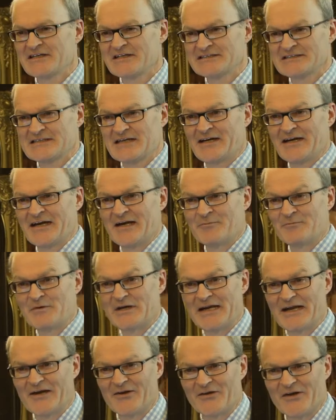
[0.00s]
as I am
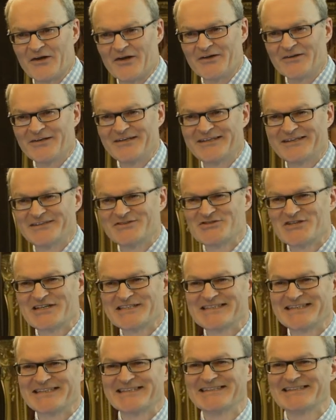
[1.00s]
now, though,
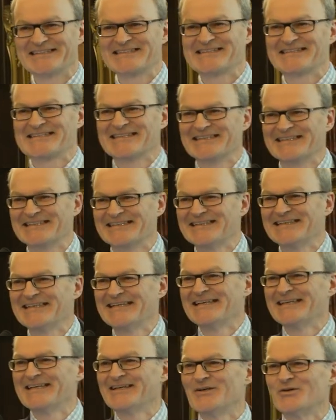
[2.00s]
addressing this
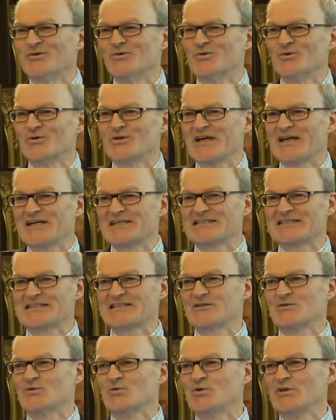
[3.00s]

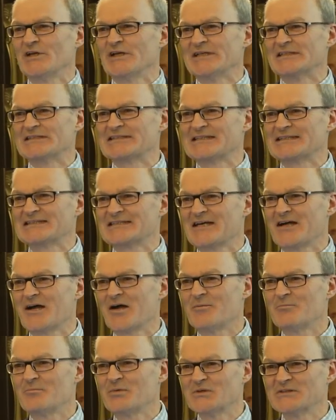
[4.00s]
august audience as a
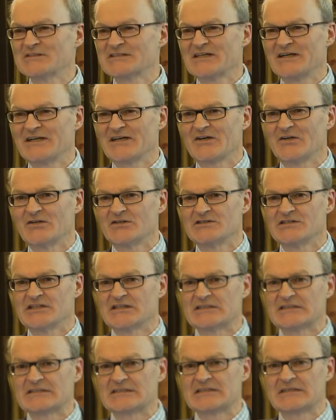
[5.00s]
humble
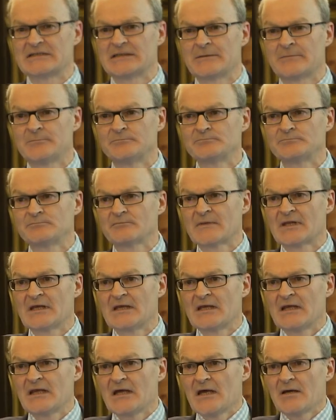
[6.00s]
psychologist.
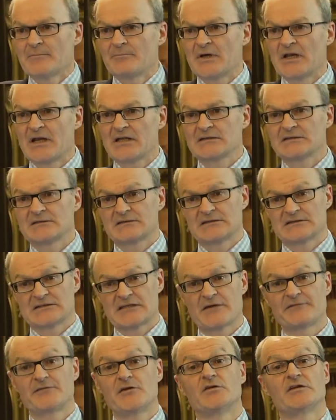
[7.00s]
But I'll
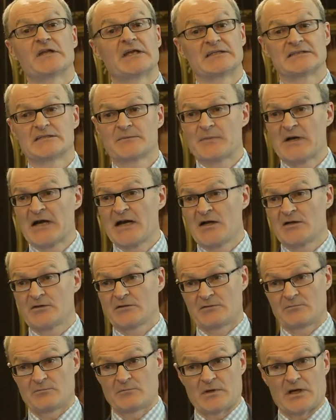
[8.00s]
say a few things
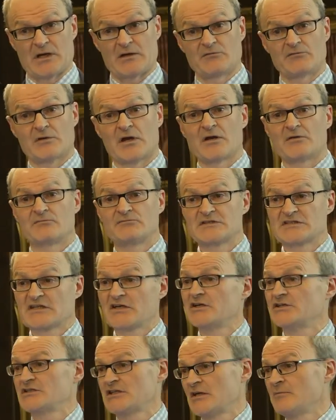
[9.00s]
about
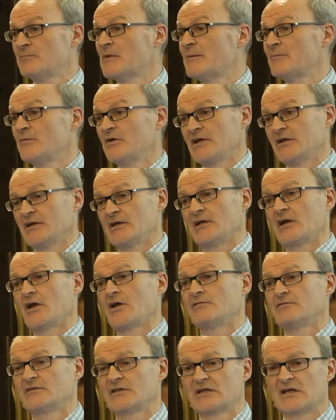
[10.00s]
research in memory
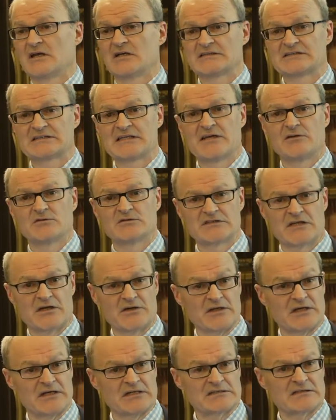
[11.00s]
over the last 10 or so
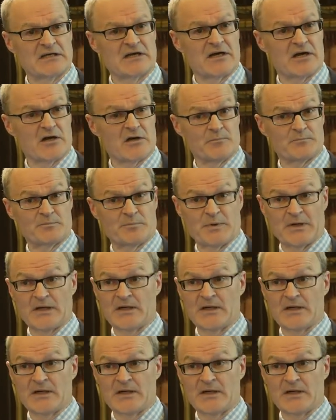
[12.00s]
years, and I hope